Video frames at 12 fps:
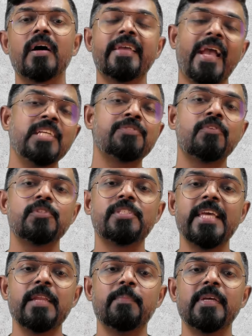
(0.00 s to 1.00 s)
a cash flow
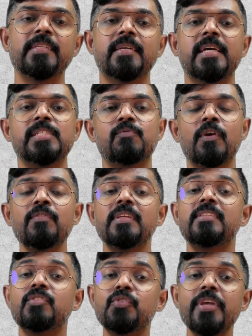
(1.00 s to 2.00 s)
statement is one of the
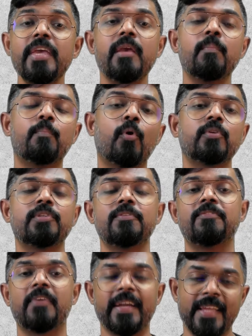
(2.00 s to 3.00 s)
three important
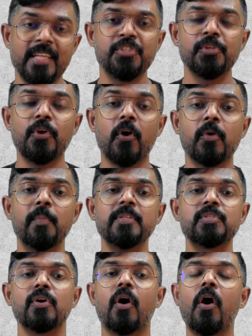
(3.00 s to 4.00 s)
financial
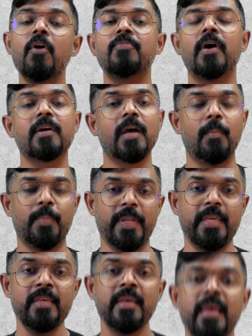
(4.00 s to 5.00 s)
documents of a company,